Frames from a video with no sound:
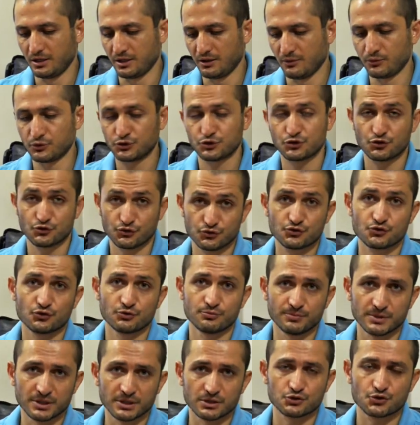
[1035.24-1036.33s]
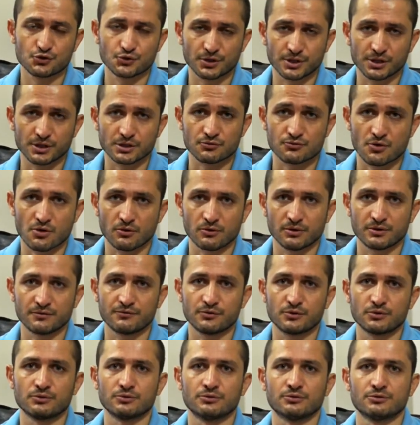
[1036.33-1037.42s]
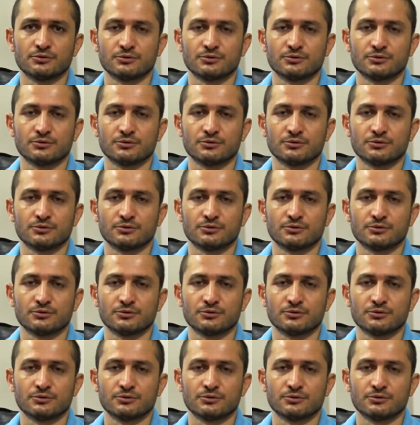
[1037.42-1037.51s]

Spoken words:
which you should be shooting in RAW if you